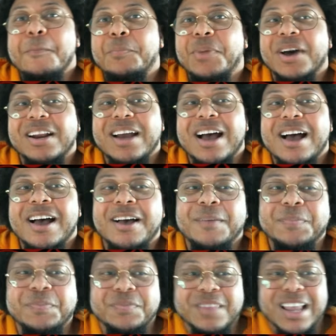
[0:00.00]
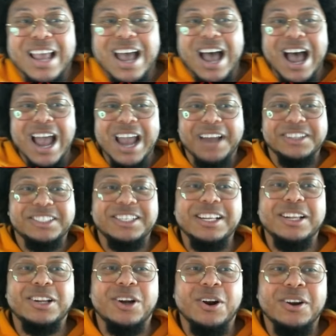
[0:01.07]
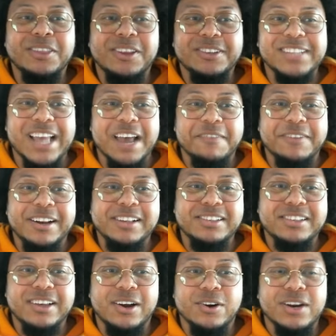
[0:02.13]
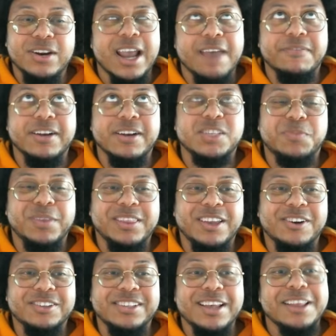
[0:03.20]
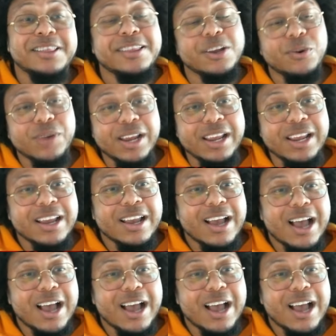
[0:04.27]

but I actually learned there's evidence, or not evidence, but there's a theory,